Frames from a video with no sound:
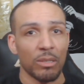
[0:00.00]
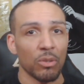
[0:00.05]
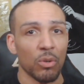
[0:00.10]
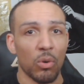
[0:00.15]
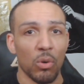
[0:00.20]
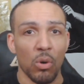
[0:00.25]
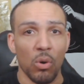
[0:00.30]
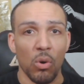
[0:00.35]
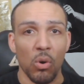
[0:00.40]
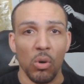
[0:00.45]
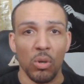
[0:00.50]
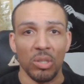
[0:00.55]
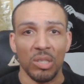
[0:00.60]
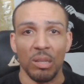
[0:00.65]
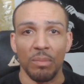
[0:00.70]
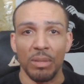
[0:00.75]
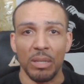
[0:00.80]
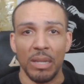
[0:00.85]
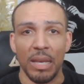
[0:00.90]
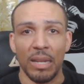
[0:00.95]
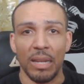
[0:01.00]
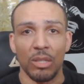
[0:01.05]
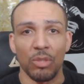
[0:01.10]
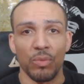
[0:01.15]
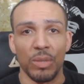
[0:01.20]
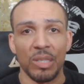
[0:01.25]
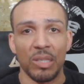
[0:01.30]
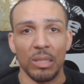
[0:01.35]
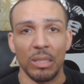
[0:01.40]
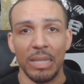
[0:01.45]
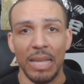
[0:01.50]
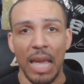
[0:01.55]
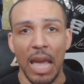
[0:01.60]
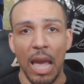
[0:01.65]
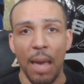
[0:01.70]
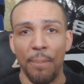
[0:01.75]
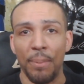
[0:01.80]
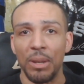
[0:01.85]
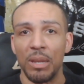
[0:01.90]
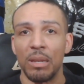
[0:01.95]
or, or something that has recently
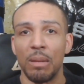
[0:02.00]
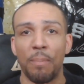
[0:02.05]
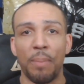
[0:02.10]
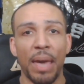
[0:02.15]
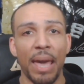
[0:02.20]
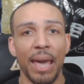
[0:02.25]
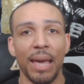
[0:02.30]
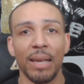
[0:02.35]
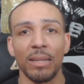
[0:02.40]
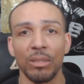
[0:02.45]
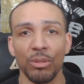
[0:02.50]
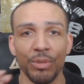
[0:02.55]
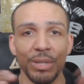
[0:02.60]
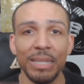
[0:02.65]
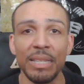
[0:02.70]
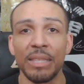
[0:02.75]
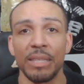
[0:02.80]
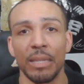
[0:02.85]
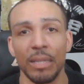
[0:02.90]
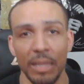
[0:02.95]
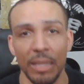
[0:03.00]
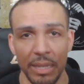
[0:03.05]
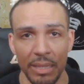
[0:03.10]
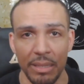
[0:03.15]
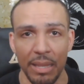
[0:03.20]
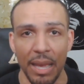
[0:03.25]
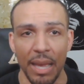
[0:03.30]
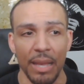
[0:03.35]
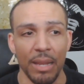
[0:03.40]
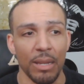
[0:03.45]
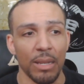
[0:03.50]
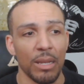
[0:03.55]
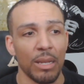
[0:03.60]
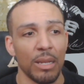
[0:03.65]
happened in the past or anything like that.